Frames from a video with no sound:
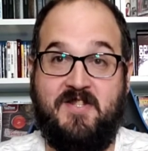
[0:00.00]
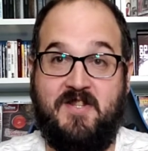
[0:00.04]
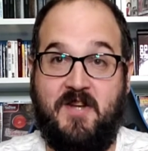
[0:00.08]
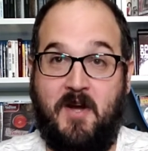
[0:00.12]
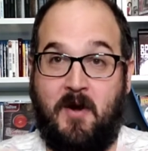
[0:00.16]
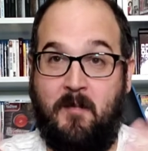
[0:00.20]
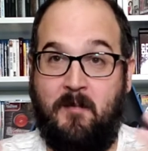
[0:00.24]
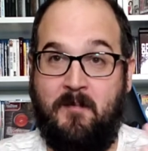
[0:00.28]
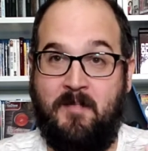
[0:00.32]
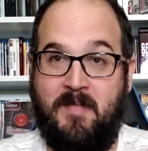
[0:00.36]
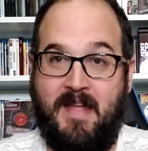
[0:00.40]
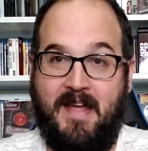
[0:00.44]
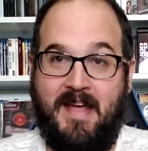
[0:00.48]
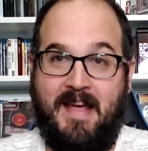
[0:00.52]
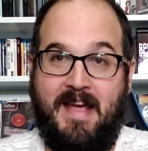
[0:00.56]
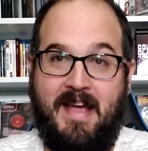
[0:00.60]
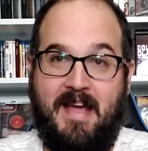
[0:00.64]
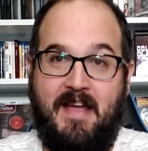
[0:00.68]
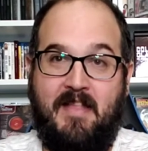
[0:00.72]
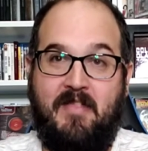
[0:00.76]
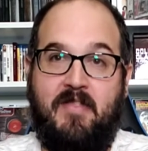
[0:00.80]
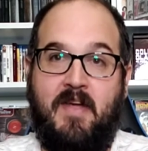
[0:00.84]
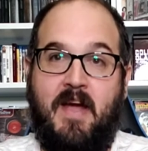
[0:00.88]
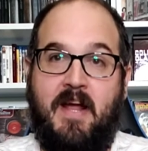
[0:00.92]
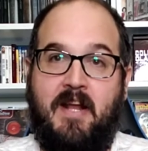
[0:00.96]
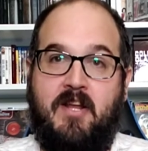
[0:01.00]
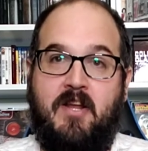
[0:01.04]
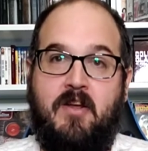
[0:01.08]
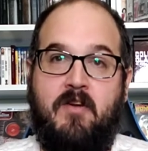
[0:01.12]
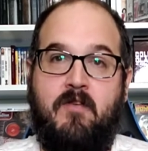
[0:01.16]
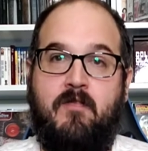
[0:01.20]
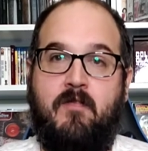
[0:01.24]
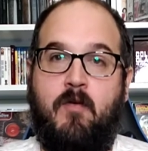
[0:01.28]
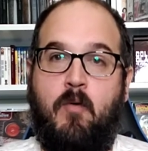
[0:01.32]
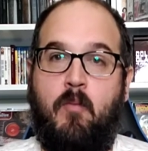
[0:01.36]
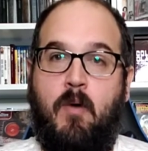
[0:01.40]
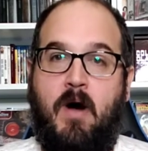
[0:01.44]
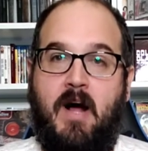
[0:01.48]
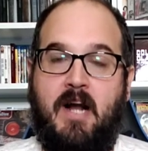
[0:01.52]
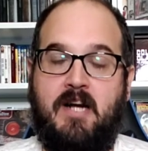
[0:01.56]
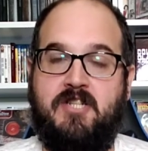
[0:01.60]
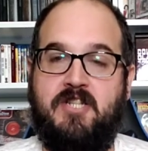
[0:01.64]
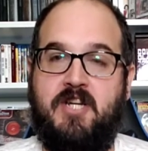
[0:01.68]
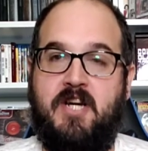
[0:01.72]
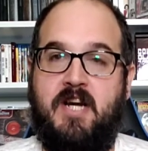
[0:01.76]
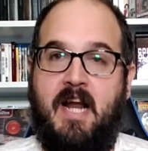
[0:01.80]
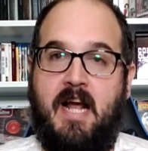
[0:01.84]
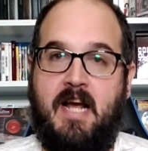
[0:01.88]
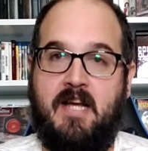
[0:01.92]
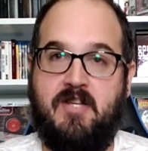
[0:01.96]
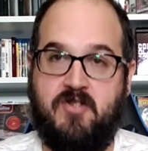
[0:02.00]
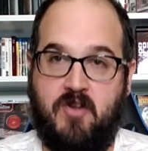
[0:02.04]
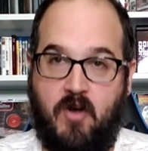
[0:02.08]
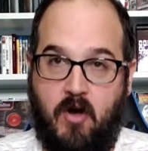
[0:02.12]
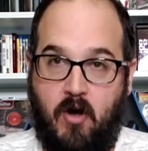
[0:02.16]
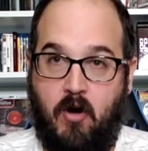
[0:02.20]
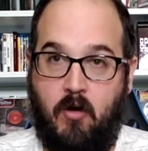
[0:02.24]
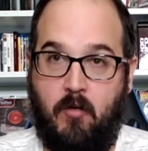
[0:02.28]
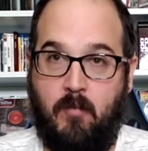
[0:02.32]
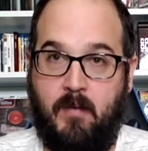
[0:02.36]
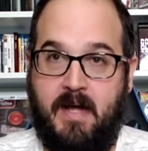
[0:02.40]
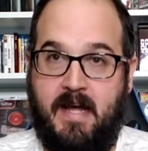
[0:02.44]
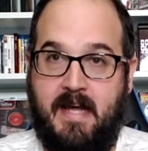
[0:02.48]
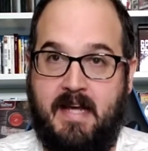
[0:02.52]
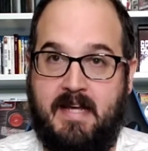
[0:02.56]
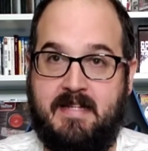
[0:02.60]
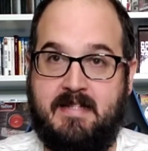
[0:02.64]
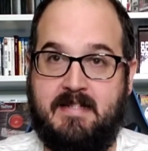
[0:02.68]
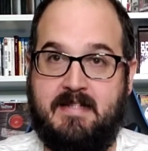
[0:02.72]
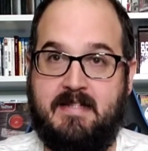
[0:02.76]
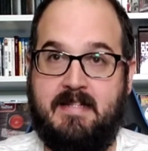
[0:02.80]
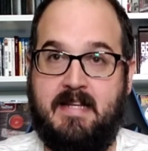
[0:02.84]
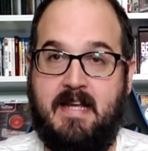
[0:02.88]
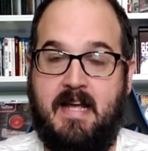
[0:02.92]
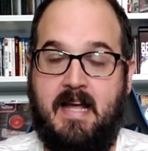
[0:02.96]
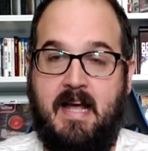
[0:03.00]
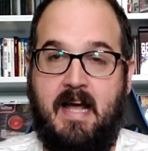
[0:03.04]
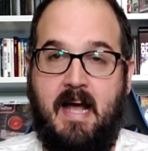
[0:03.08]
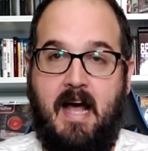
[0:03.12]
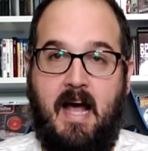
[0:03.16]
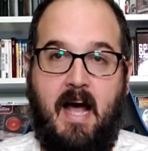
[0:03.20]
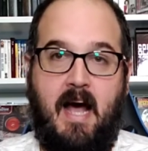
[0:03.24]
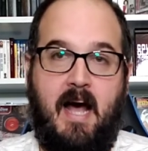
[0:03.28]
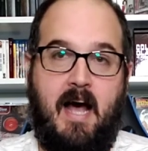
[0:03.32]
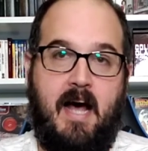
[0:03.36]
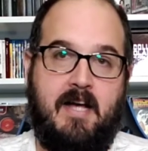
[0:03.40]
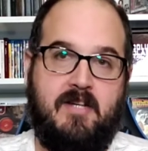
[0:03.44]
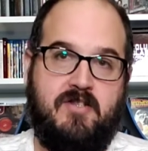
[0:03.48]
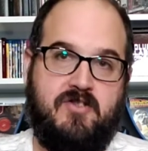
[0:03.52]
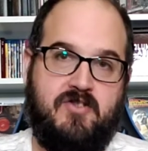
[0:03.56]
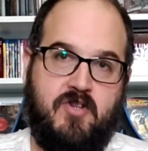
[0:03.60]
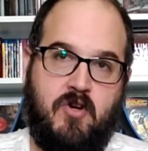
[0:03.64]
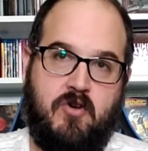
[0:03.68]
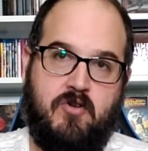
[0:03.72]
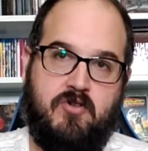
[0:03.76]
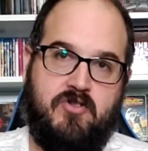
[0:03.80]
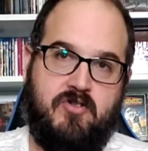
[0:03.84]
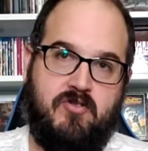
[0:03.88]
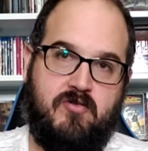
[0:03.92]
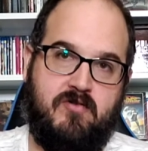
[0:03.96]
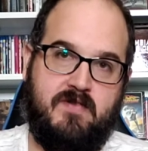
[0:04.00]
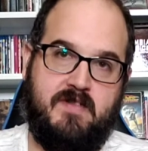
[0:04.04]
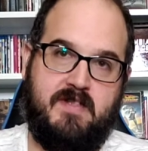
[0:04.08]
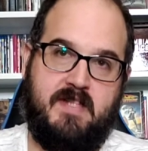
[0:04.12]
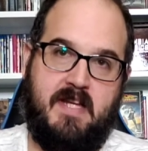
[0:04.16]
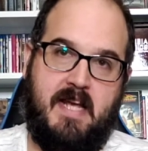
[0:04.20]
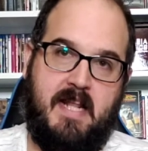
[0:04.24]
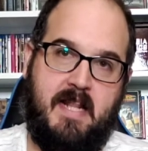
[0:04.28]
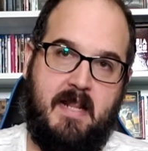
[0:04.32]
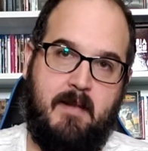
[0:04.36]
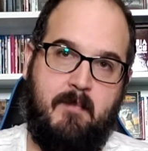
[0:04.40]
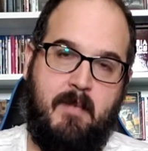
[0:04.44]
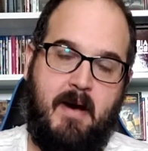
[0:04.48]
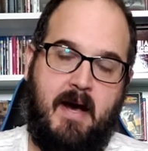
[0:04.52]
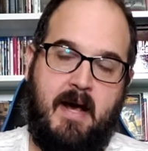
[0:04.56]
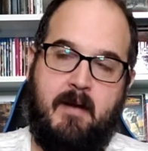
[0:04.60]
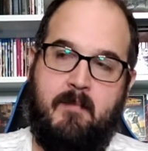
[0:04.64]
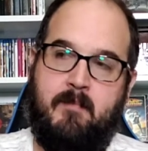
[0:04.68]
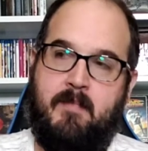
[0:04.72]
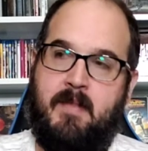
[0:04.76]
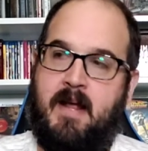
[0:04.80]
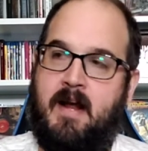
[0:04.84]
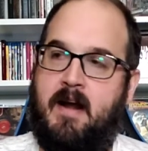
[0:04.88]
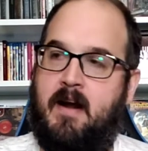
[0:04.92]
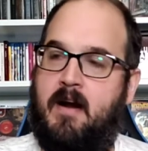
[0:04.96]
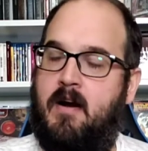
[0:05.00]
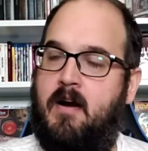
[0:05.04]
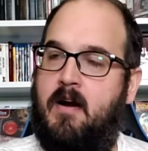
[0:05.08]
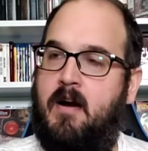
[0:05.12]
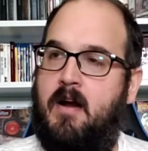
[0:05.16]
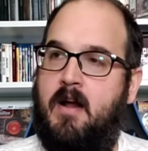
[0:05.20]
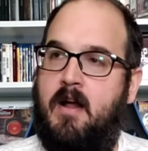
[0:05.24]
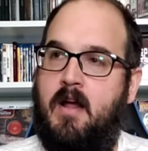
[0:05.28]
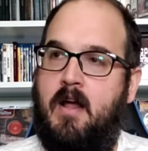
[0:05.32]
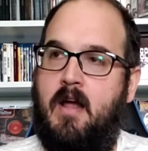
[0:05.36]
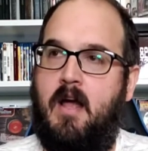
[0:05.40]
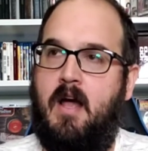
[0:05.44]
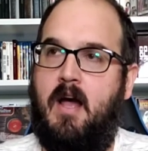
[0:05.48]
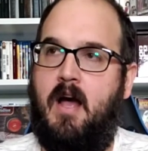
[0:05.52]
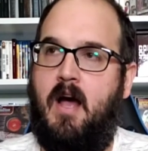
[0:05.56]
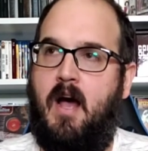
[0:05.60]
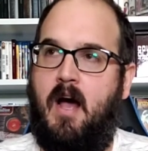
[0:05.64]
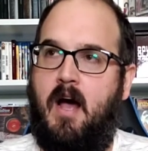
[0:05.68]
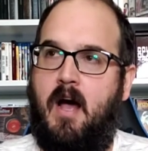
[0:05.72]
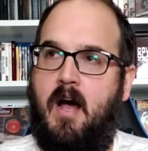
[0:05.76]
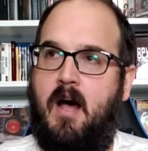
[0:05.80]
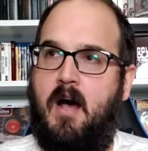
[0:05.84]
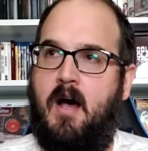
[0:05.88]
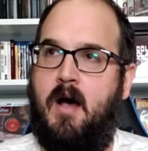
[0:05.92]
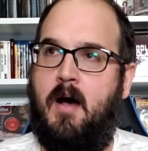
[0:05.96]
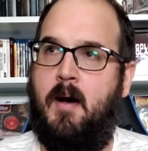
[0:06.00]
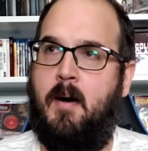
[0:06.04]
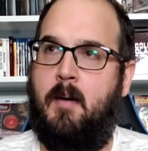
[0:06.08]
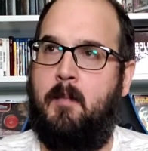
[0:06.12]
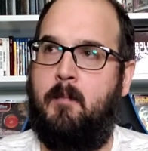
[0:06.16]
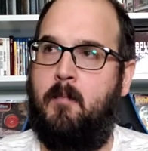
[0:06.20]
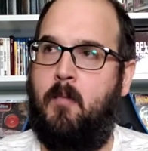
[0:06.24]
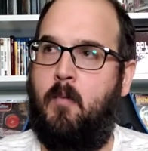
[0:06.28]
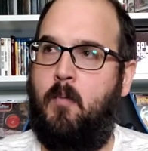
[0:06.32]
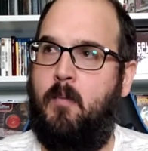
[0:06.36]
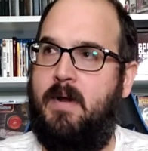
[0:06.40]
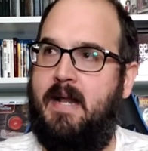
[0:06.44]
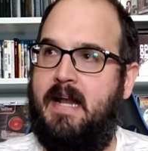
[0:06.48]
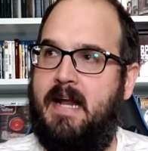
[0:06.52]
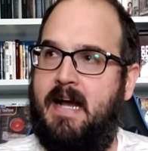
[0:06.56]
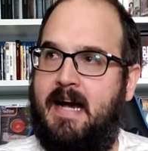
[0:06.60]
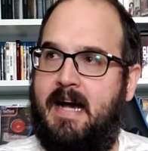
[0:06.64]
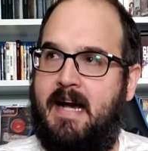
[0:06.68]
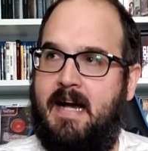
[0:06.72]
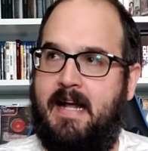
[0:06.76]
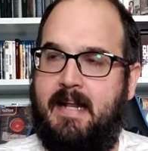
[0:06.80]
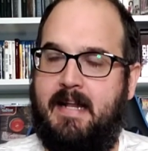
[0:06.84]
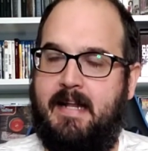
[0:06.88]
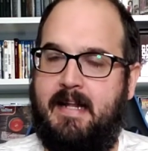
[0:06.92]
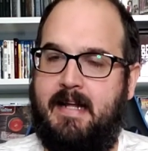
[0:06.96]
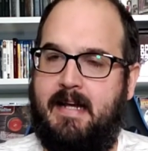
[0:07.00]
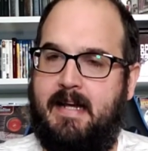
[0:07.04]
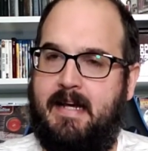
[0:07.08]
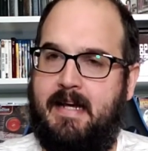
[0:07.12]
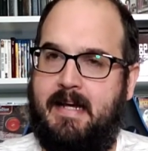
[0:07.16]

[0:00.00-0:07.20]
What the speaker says: So thank you for watching. As always, socials in the bottom there. We got